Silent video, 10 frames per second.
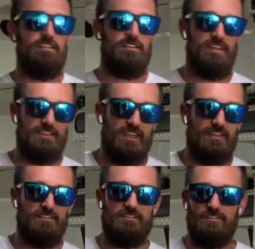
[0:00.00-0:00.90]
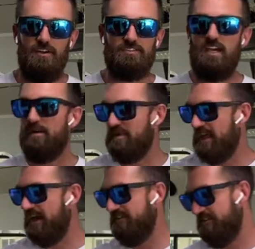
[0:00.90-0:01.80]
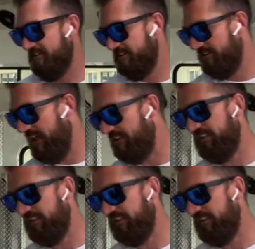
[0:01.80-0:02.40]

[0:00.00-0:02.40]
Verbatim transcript: And then on top of that, that